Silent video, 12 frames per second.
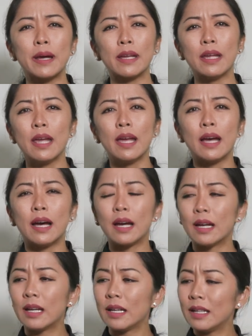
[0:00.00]

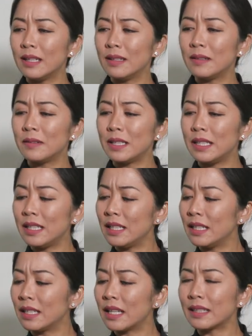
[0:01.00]
I
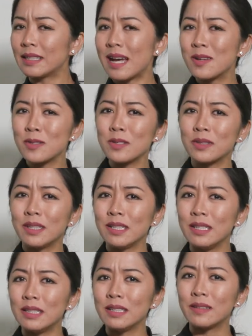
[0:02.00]
really get down to the
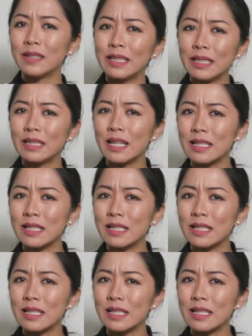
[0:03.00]
nitty-gritty.